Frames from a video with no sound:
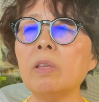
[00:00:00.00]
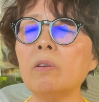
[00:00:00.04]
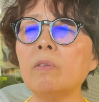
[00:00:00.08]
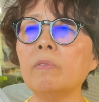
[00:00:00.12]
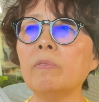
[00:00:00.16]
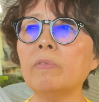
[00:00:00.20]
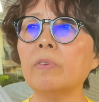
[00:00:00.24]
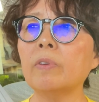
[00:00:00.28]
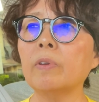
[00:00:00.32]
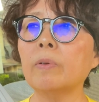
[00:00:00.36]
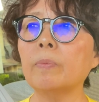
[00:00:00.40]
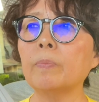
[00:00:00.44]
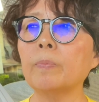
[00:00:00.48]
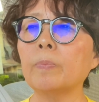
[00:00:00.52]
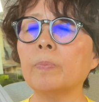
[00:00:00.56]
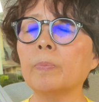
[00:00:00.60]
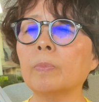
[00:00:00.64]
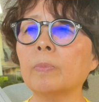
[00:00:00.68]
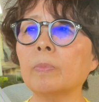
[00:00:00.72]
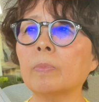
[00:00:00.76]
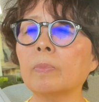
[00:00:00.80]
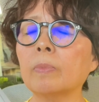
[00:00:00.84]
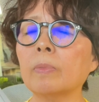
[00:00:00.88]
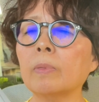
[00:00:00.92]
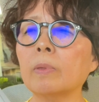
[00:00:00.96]
of
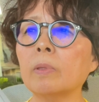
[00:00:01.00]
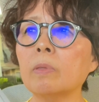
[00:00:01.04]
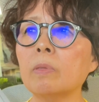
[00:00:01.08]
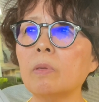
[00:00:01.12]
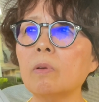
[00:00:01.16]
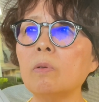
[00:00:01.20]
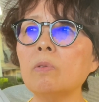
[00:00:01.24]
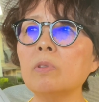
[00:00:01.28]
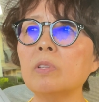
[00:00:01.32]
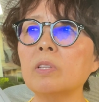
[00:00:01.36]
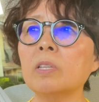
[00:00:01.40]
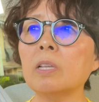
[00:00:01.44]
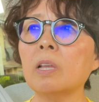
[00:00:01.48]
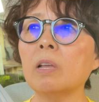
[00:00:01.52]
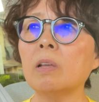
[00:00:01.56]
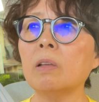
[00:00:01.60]
those,